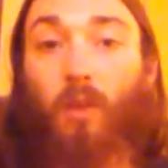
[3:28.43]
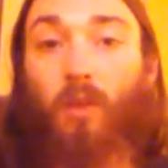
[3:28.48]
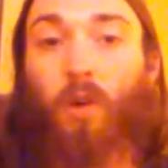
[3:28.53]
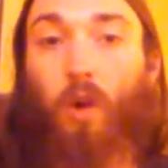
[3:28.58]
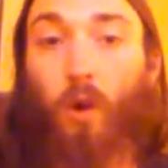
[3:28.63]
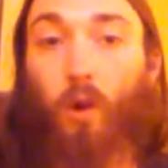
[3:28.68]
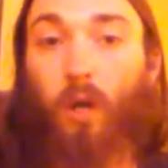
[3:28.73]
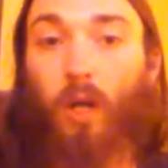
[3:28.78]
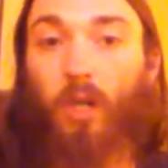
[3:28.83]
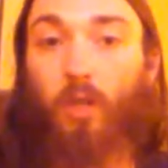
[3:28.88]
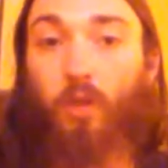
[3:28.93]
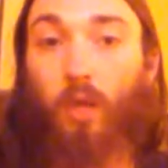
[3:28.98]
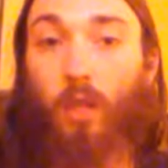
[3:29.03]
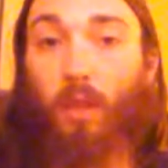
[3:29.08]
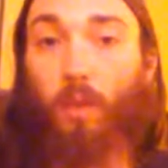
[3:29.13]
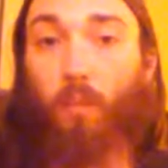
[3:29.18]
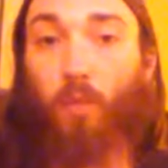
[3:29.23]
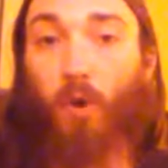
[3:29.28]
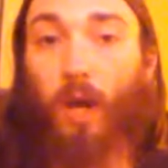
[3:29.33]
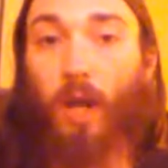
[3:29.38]
courage
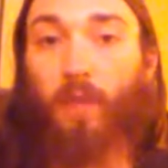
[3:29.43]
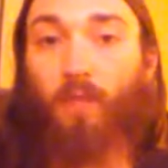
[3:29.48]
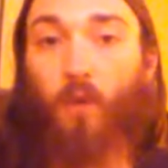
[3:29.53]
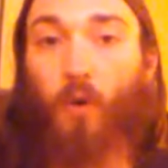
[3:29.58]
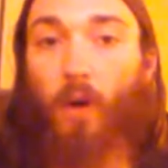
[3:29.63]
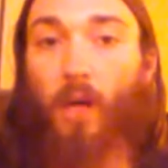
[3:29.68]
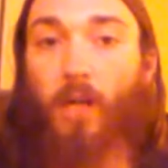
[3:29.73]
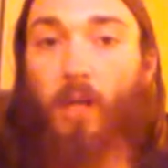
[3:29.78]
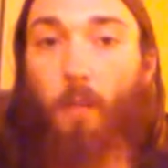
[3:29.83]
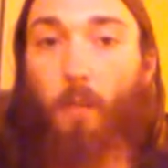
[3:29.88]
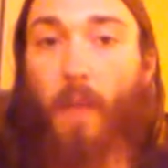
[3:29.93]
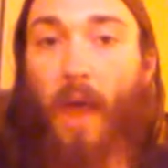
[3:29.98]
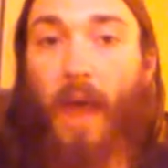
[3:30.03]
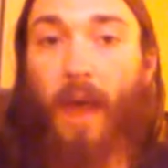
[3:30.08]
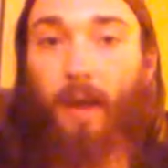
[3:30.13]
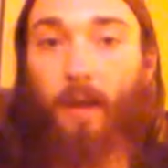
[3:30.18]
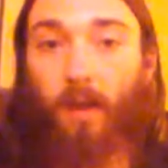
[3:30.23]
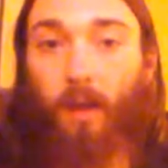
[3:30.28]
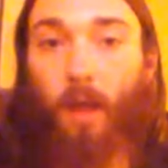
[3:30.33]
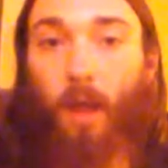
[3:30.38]
and the bravery to
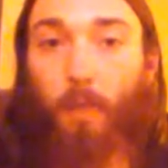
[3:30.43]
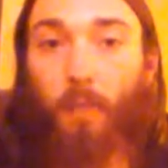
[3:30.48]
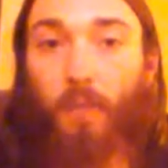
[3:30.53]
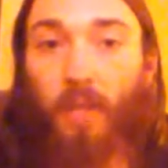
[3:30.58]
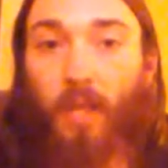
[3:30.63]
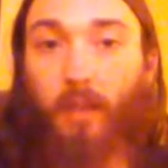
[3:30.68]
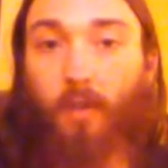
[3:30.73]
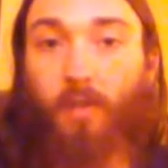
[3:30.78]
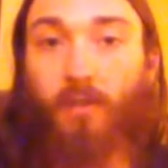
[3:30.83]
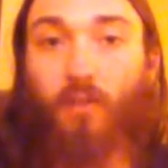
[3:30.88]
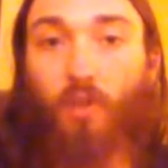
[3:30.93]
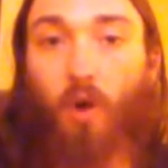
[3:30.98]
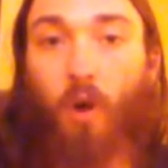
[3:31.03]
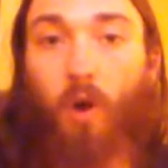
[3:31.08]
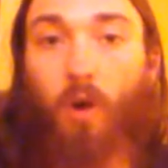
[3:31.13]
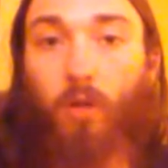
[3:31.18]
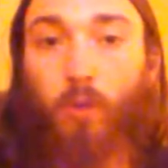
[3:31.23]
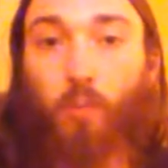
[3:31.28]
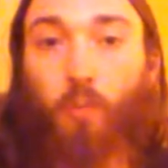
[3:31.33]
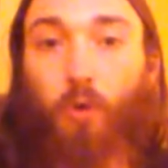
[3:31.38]
back it up that the
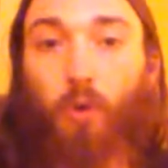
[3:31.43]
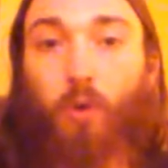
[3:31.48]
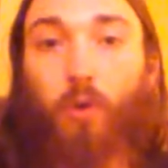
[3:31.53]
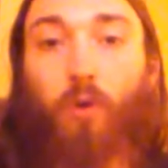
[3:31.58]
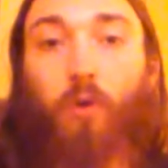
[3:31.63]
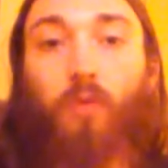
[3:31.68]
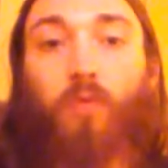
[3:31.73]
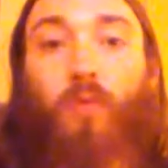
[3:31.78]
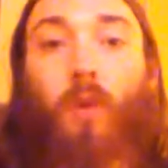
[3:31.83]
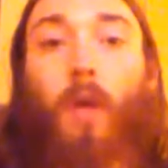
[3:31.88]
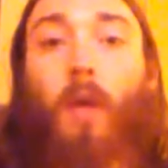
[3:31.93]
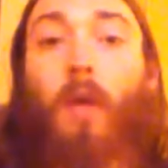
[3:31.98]
scars prove,